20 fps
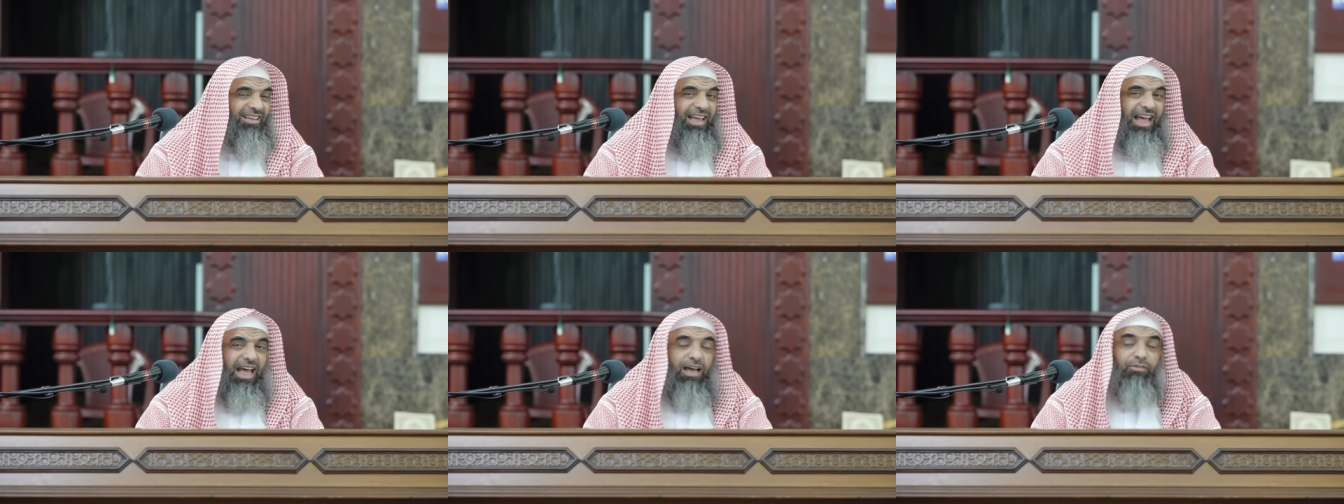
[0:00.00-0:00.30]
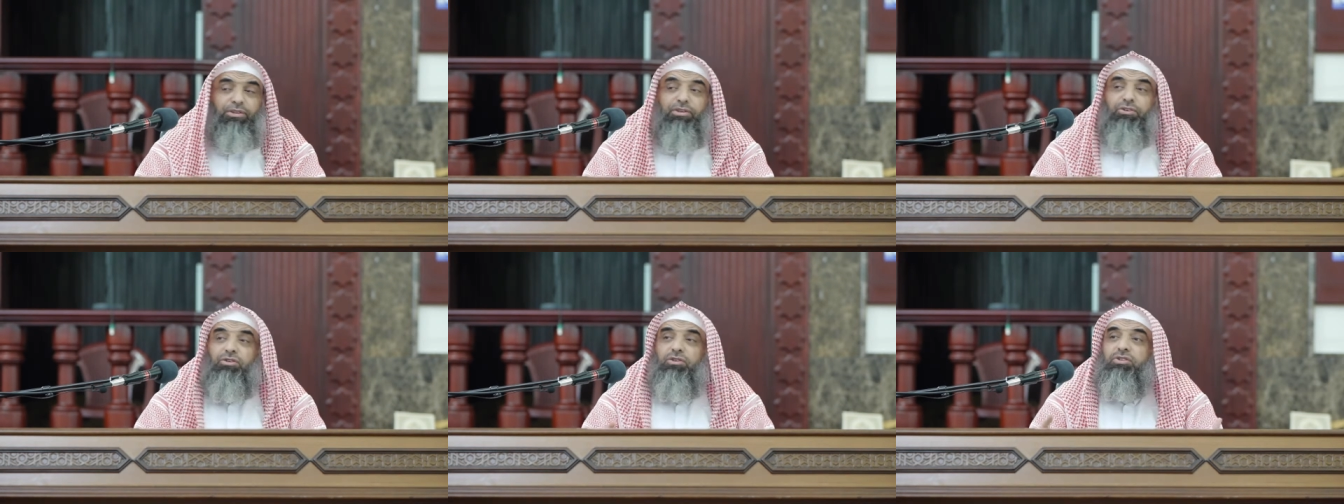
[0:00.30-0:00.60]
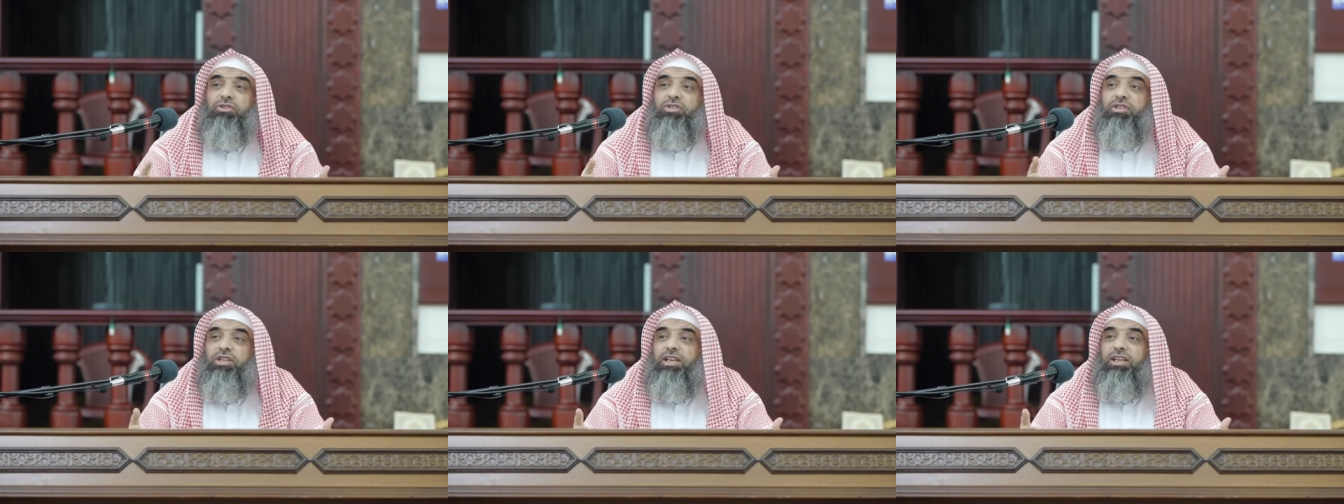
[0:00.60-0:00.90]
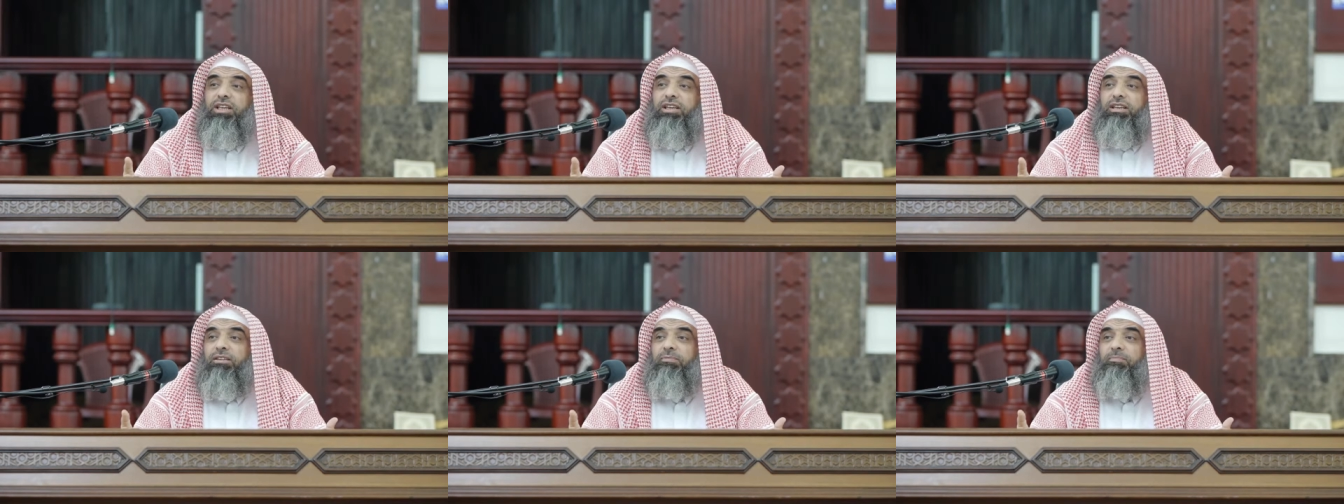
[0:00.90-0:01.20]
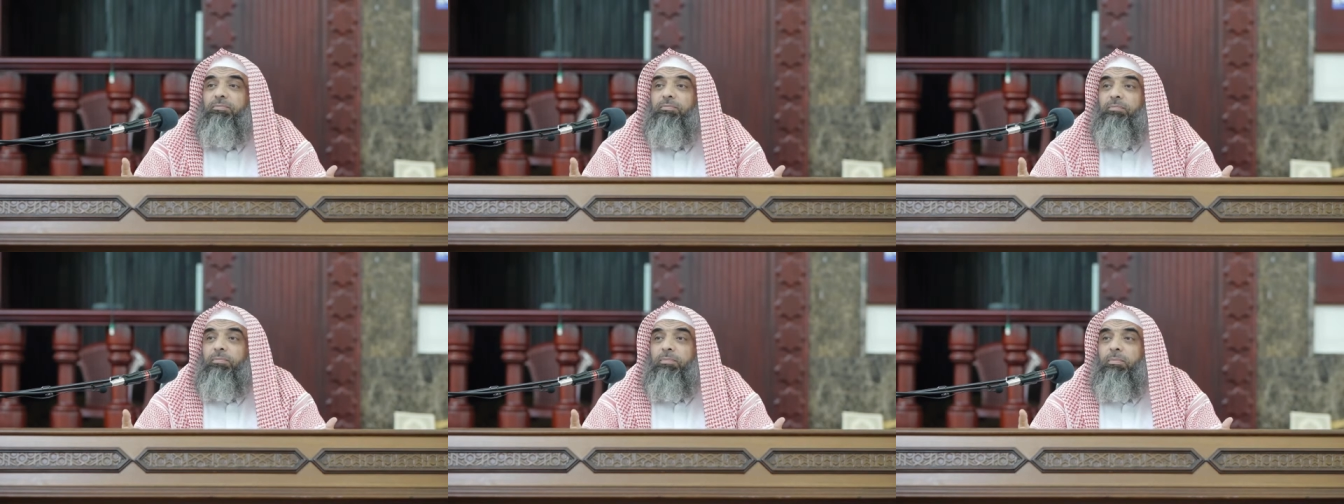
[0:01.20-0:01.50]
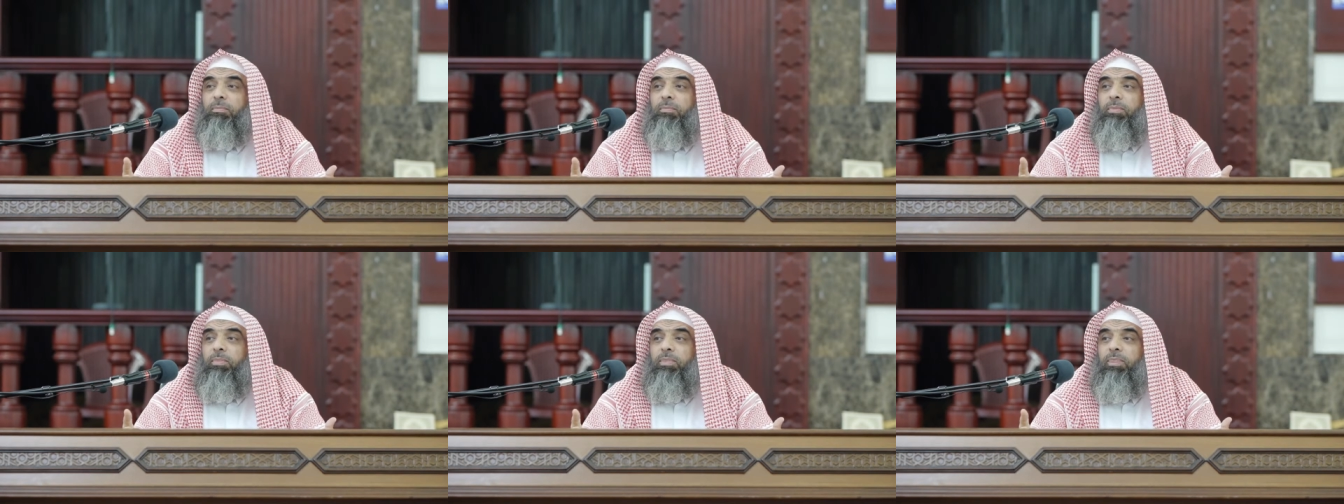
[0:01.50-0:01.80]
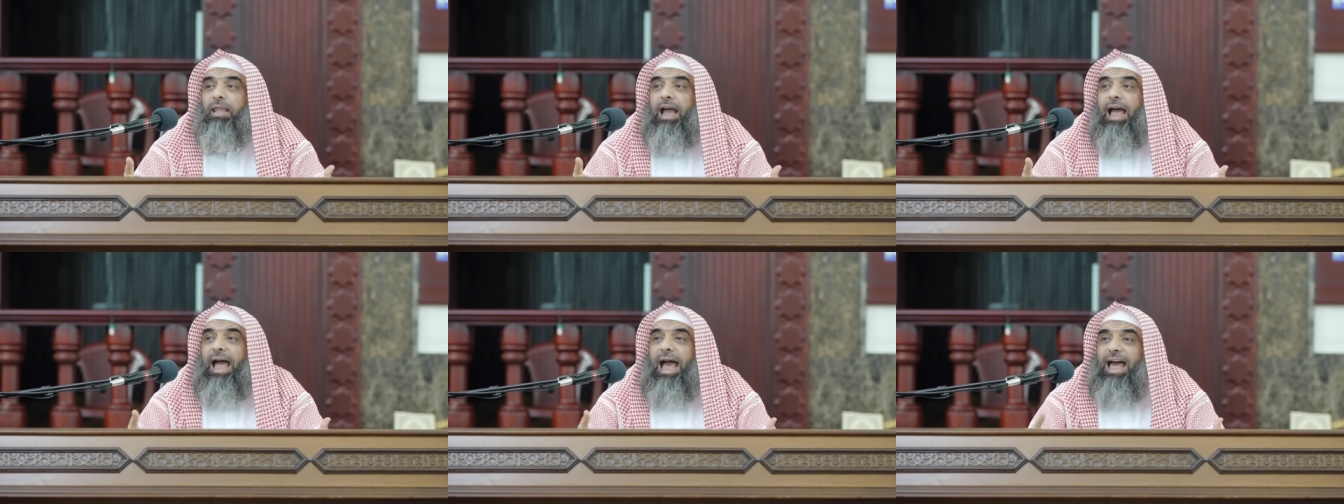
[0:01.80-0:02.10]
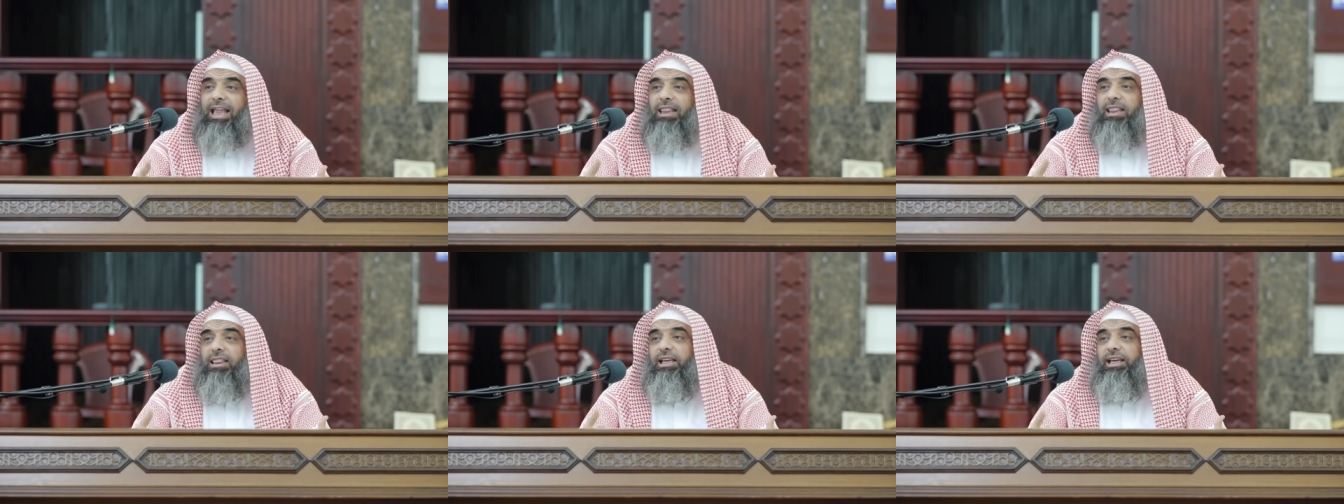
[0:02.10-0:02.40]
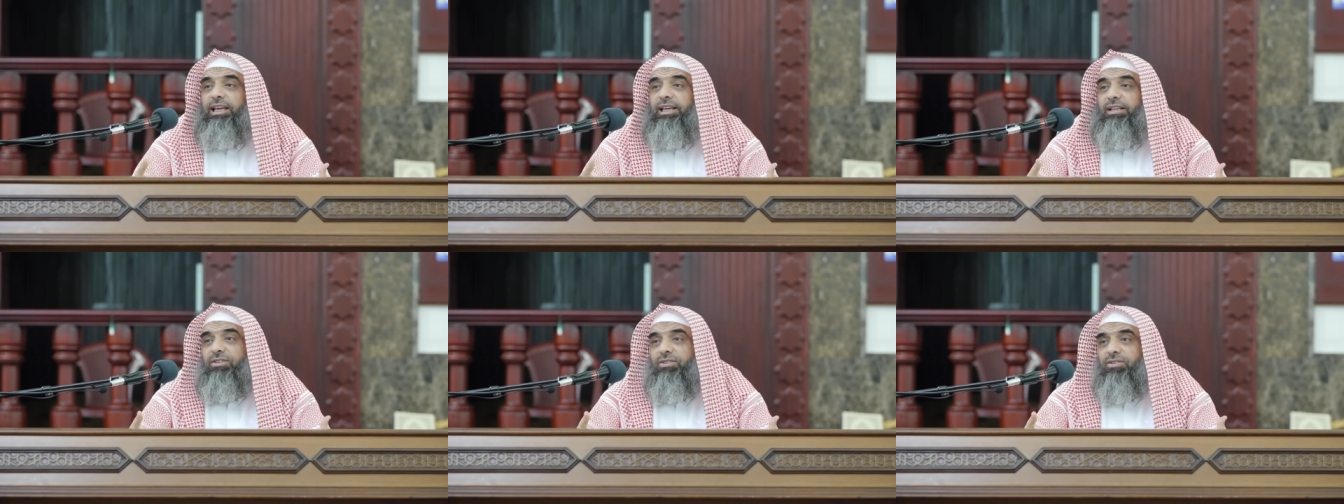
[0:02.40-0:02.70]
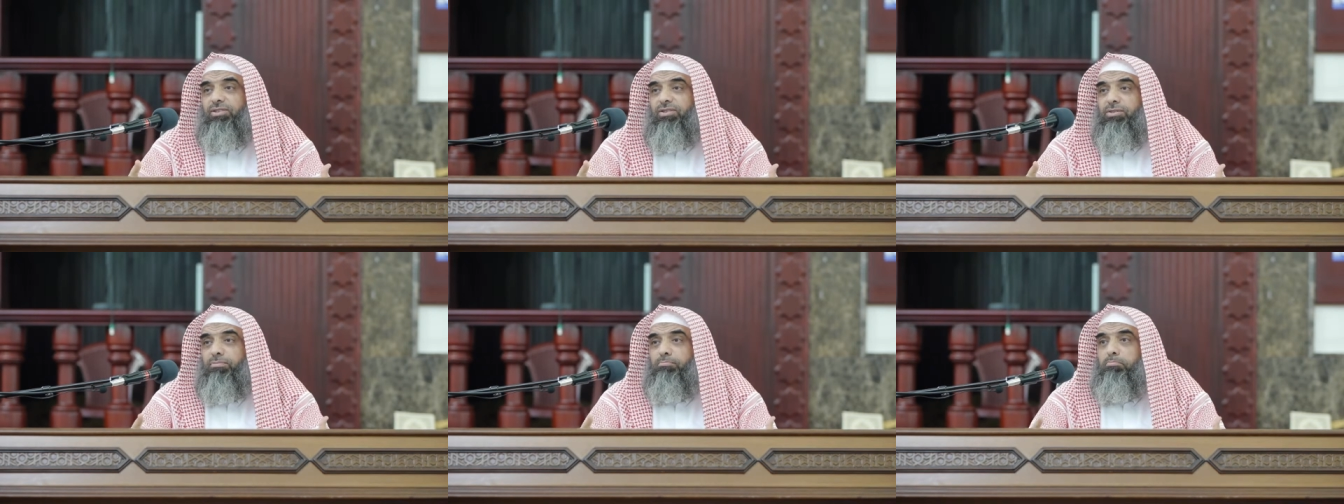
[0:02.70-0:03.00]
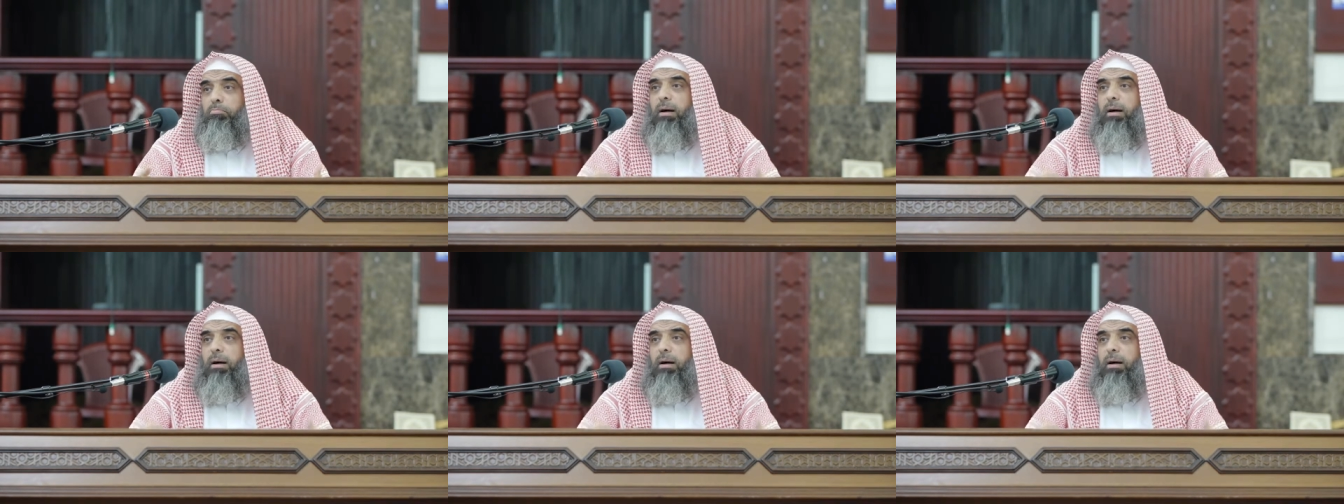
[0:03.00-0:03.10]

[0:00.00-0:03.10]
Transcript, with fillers: Haven't you seen athletes,